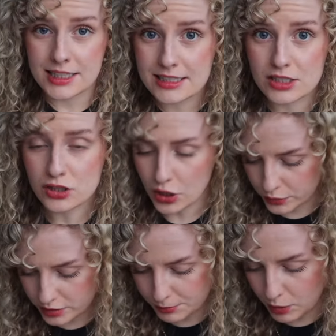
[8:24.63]
These are so
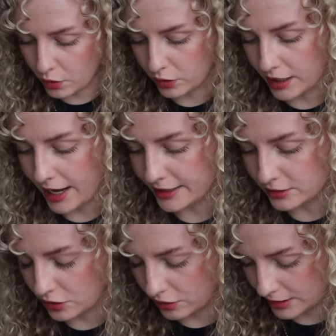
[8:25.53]
small, and
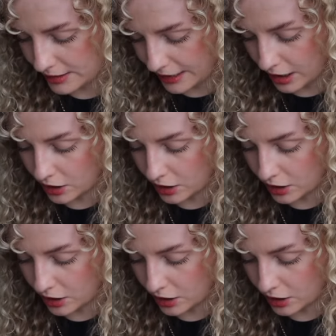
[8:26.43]
honestly I